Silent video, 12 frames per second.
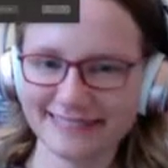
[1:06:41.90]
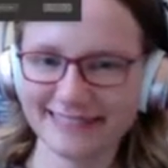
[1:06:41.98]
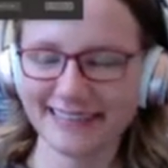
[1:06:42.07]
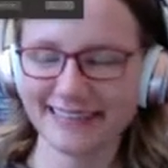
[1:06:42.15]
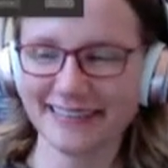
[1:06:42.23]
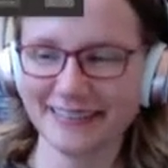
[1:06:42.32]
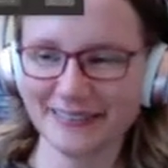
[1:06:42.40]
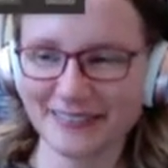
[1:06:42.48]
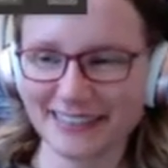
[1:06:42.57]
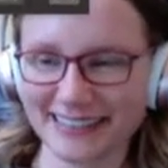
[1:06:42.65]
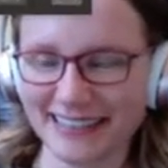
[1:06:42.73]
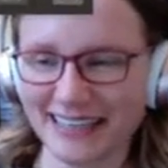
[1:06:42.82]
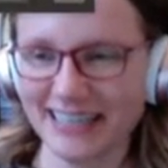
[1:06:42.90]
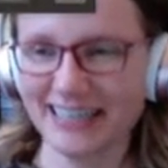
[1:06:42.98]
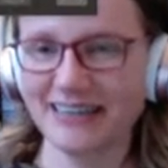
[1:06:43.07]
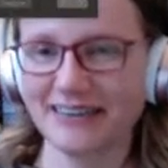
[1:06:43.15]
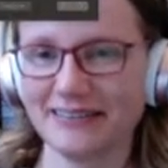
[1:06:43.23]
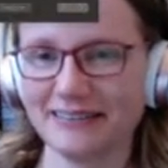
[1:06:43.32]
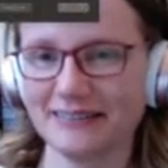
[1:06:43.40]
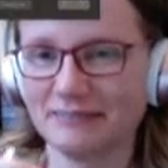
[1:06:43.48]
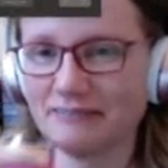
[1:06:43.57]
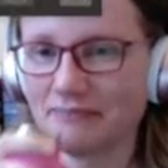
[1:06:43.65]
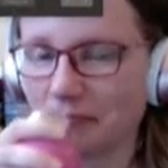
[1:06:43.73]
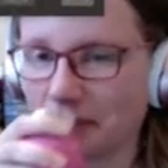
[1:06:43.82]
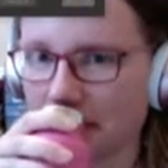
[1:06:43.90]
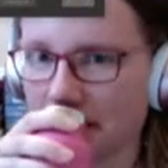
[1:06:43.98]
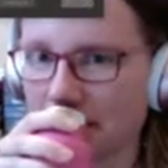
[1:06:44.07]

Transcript: We do have a Roomba or a